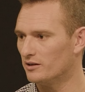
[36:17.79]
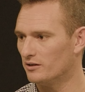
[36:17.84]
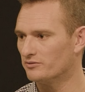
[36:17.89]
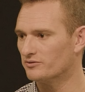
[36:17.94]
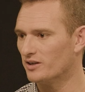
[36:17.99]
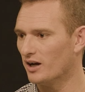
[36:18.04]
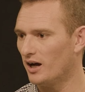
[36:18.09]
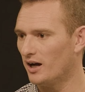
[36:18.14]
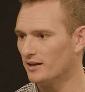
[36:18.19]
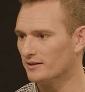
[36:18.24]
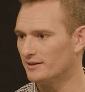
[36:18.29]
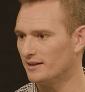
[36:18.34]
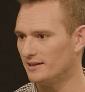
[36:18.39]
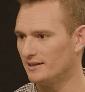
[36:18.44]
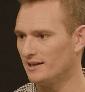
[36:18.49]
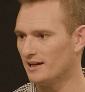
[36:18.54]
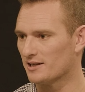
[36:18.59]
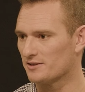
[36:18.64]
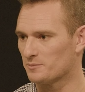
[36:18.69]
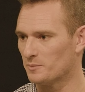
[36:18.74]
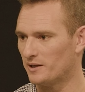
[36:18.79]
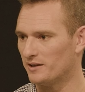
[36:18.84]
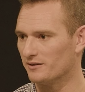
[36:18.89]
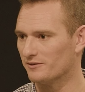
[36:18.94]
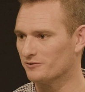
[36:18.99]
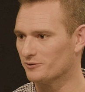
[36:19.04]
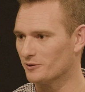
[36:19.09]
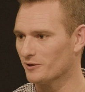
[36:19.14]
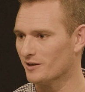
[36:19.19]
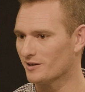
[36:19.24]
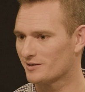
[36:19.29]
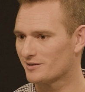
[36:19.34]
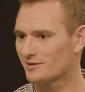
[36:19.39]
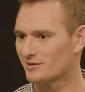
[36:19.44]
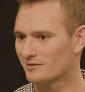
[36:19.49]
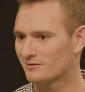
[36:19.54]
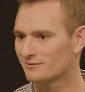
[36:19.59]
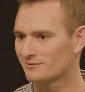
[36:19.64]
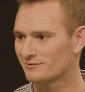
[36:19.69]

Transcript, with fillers: of God that He has waiting for us.